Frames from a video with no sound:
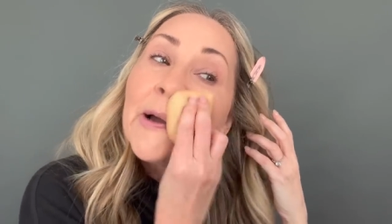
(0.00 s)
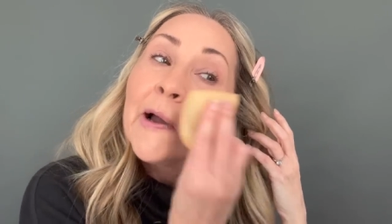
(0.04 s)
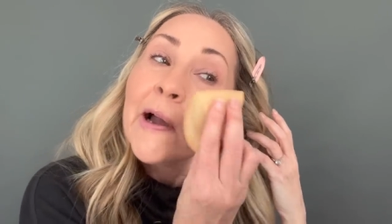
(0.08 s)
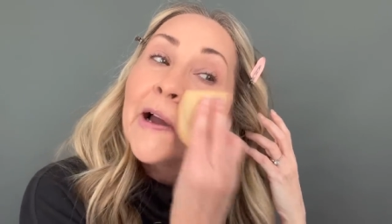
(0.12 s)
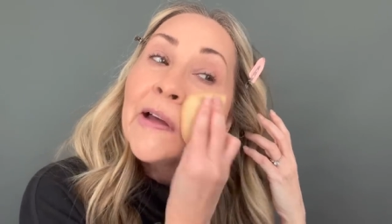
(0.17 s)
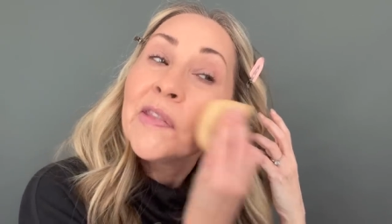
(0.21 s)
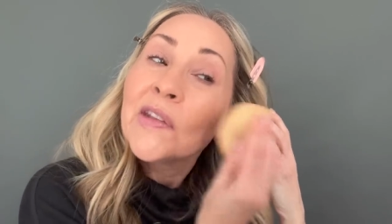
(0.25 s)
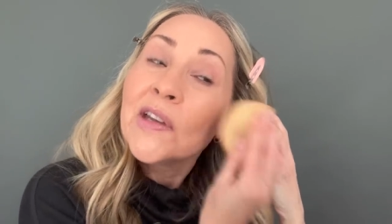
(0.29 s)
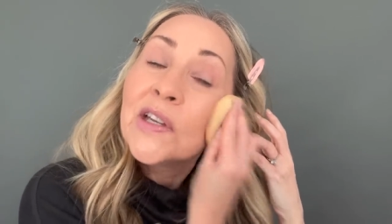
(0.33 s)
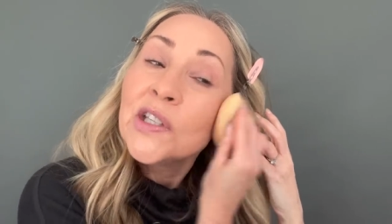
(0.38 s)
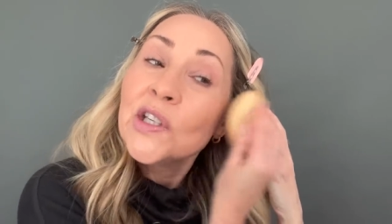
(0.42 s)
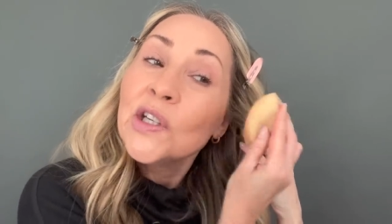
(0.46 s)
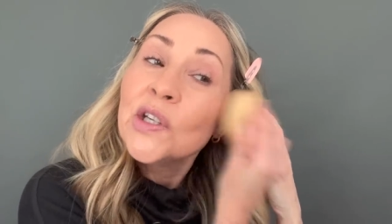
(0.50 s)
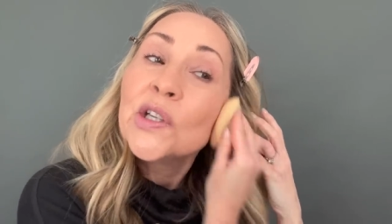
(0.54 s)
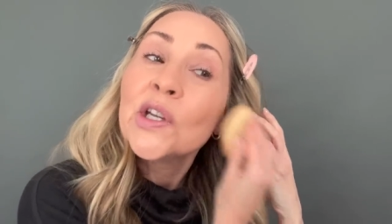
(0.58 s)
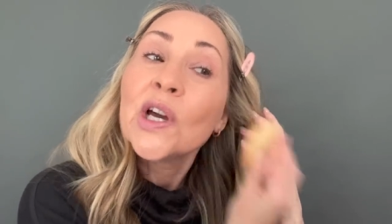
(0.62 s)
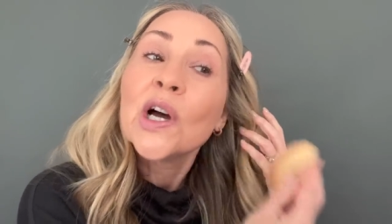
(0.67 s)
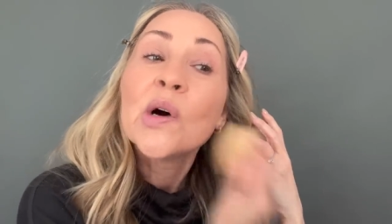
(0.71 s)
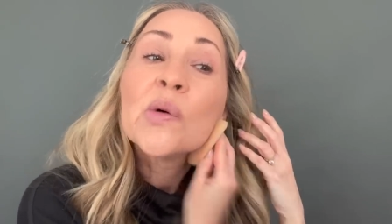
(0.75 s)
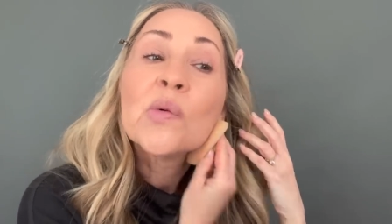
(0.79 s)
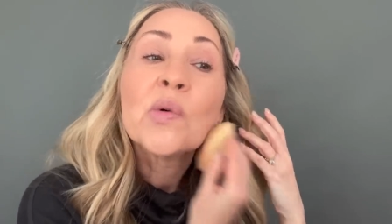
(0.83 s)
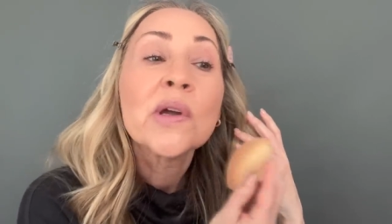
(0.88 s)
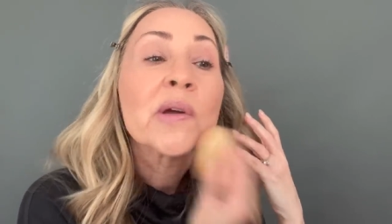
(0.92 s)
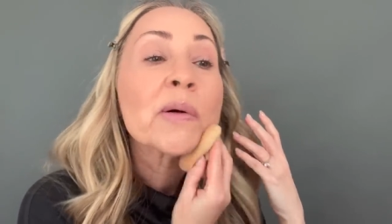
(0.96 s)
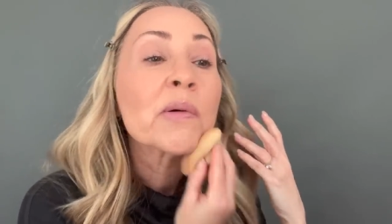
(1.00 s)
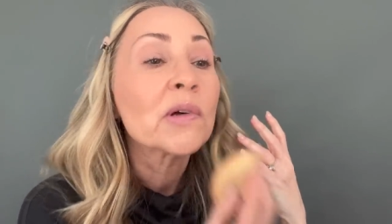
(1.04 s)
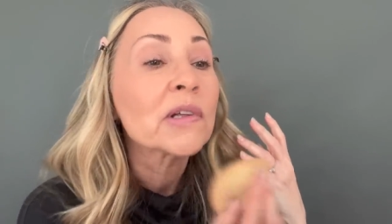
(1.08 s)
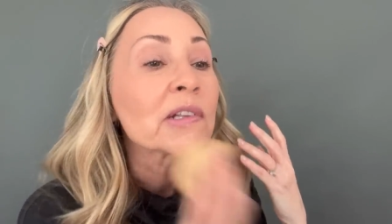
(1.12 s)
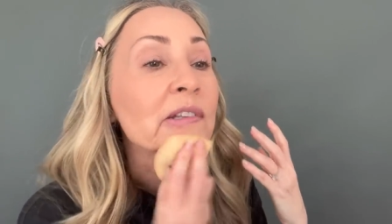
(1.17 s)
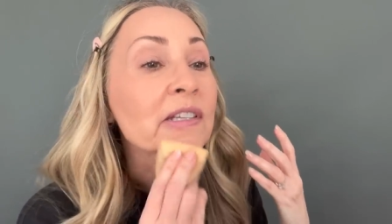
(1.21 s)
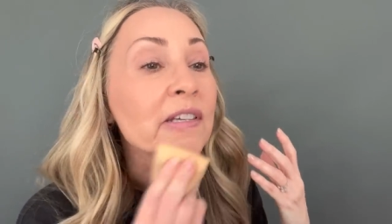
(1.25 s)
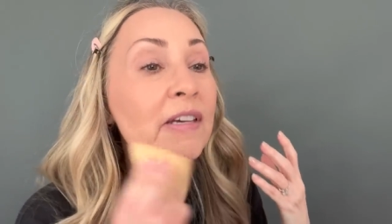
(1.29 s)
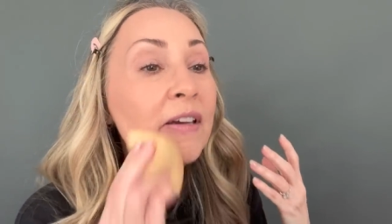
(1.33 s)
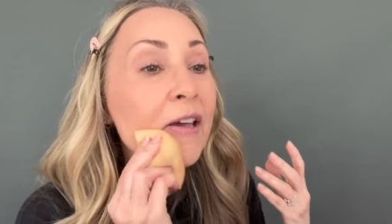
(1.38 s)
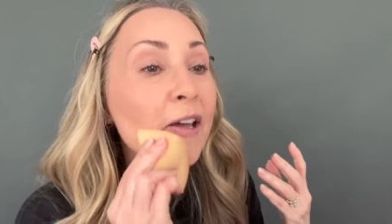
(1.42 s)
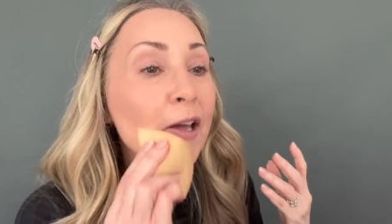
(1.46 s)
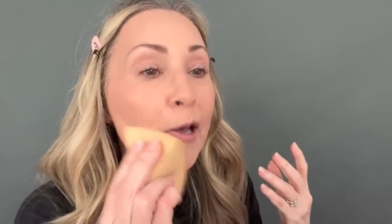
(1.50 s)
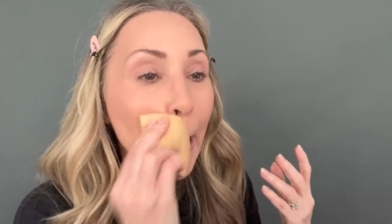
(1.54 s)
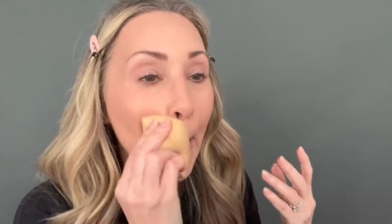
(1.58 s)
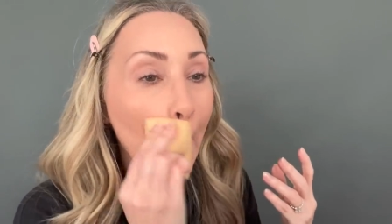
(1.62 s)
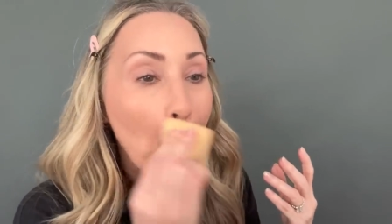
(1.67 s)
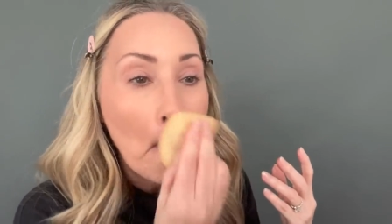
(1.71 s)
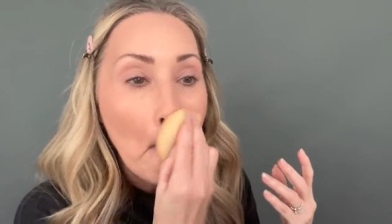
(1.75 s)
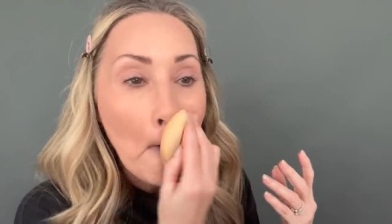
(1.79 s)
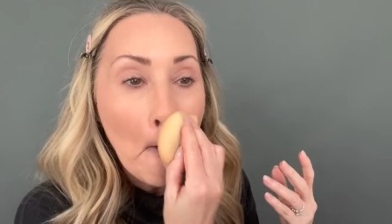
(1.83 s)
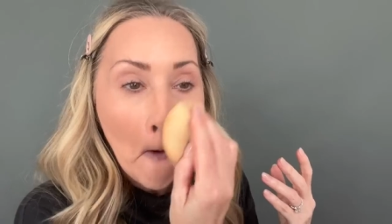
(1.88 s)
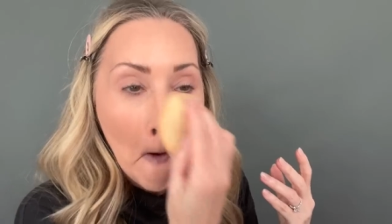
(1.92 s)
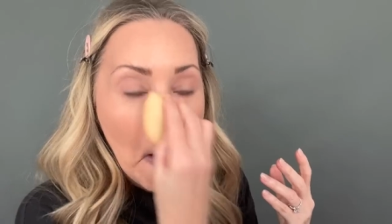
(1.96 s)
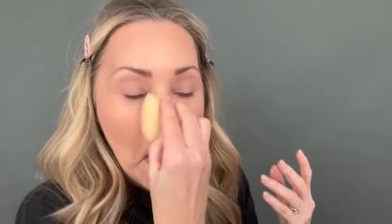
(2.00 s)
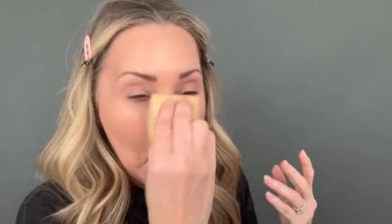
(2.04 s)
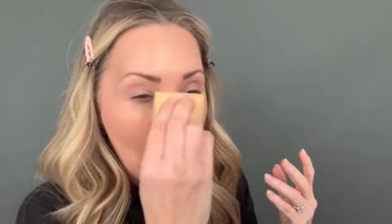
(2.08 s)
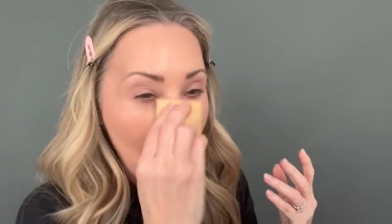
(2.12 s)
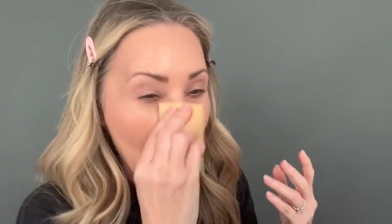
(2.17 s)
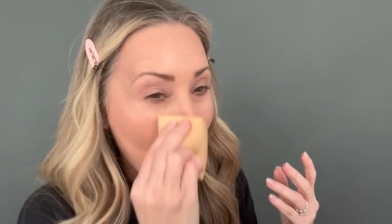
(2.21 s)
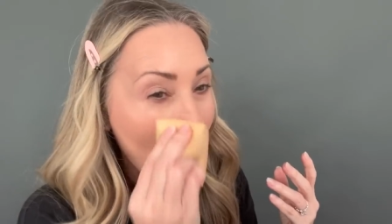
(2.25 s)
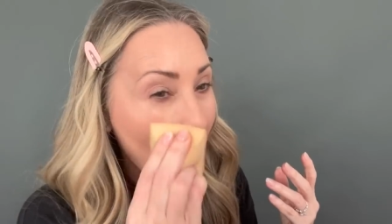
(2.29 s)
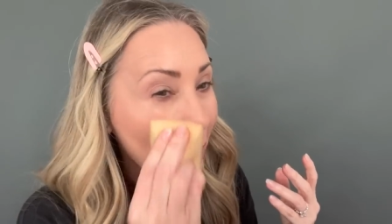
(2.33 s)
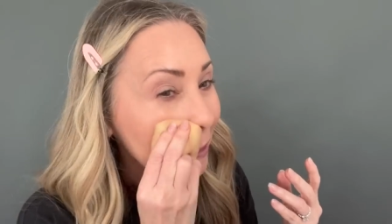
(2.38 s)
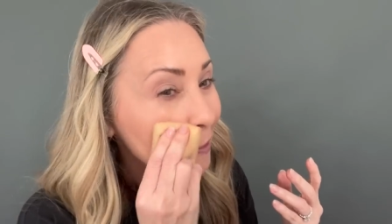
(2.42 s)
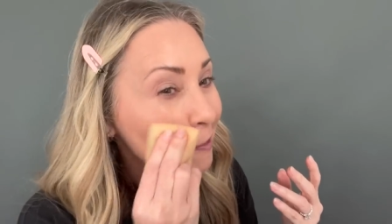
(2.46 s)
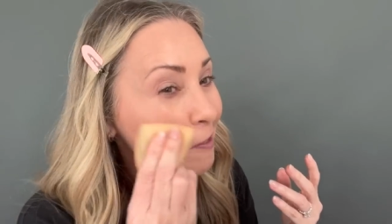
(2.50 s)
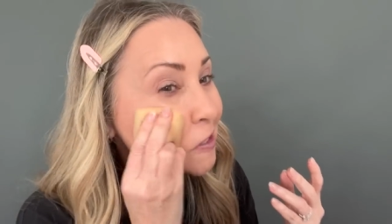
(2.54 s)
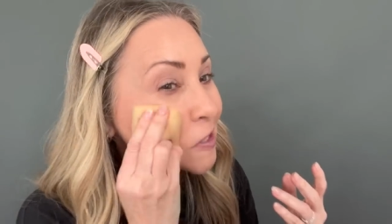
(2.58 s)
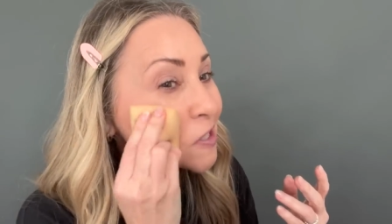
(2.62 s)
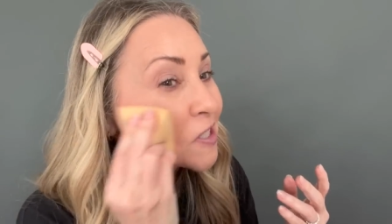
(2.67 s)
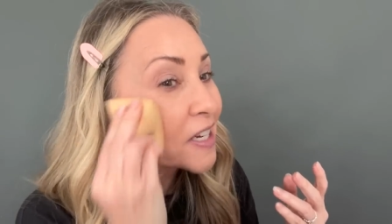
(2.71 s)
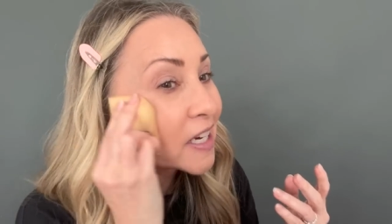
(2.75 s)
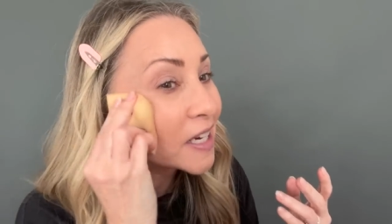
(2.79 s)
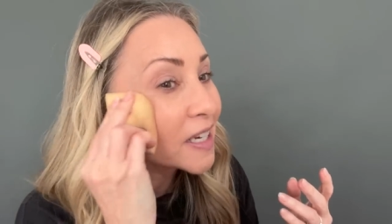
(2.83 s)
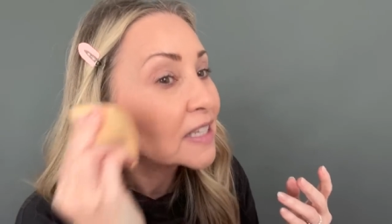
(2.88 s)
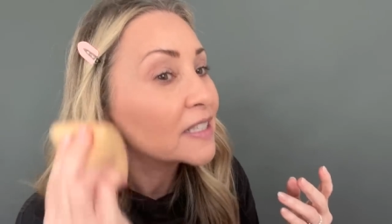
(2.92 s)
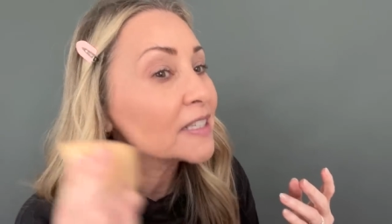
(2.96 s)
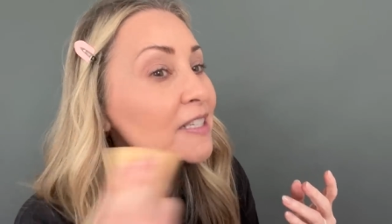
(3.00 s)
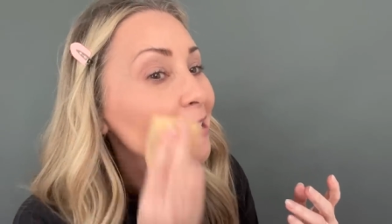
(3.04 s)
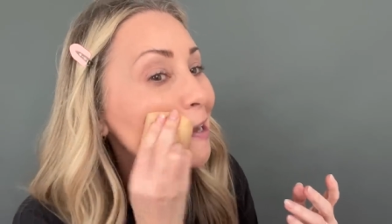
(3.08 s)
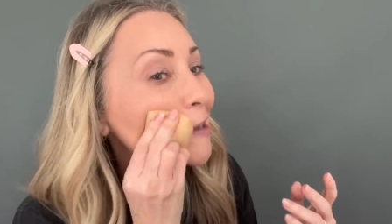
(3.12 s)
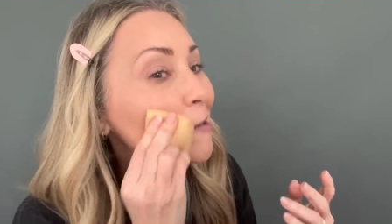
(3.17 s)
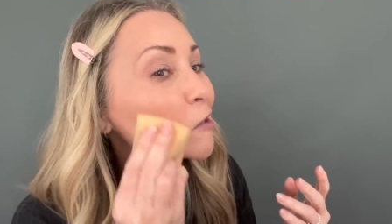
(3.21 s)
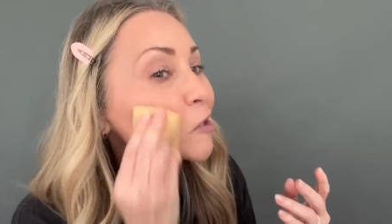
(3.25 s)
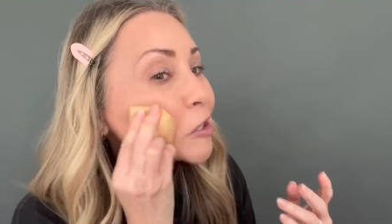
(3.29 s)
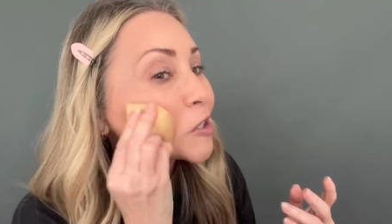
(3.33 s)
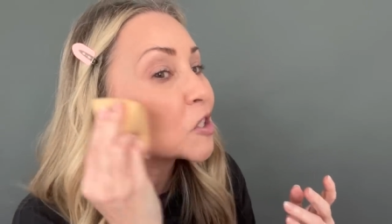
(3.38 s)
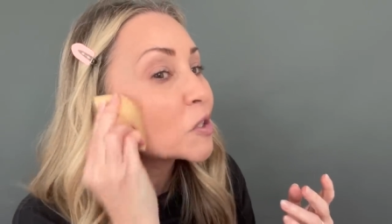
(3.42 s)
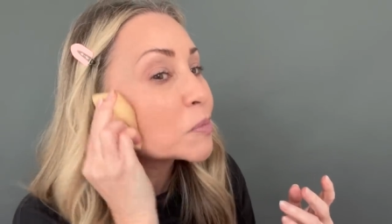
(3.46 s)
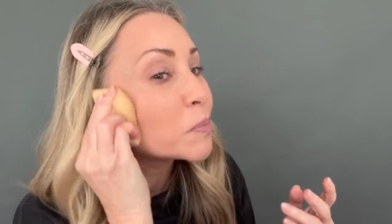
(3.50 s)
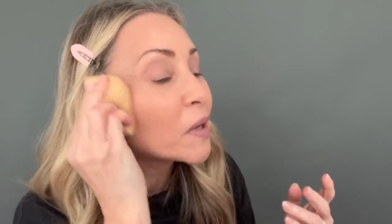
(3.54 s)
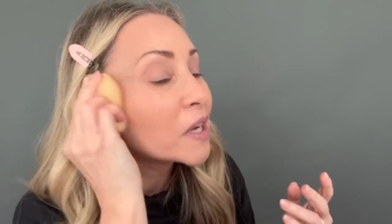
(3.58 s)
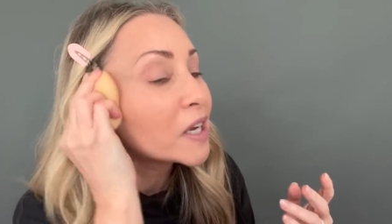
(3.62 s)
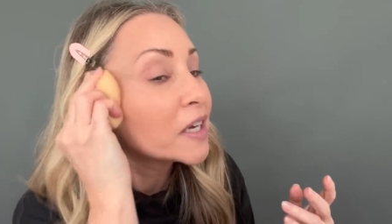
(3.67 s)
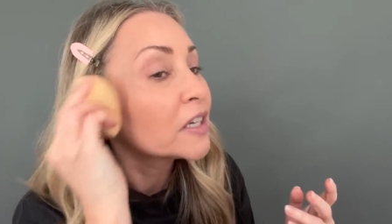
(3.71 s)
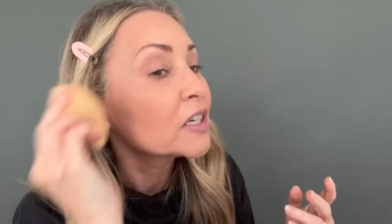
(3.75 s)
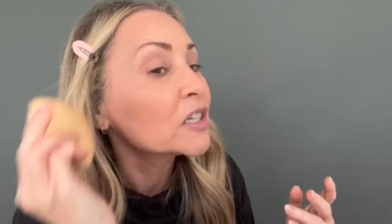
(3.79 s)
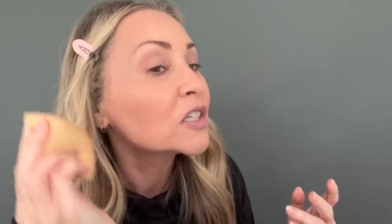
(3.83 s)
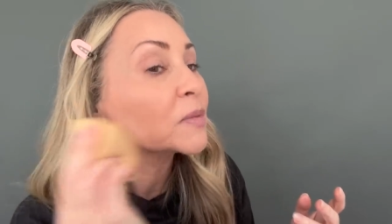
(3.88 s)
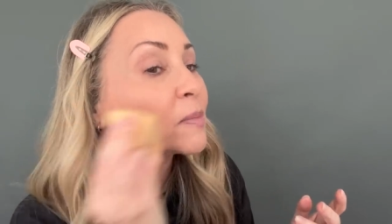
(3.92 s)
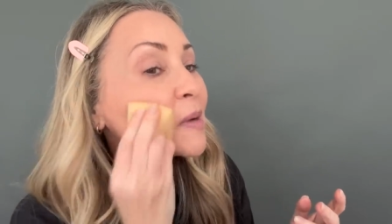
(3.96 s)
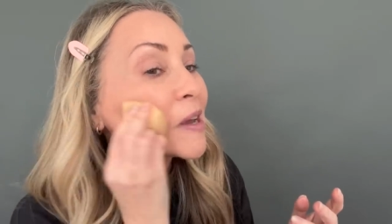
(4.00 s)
And then, you know, we will take our stands out sponge,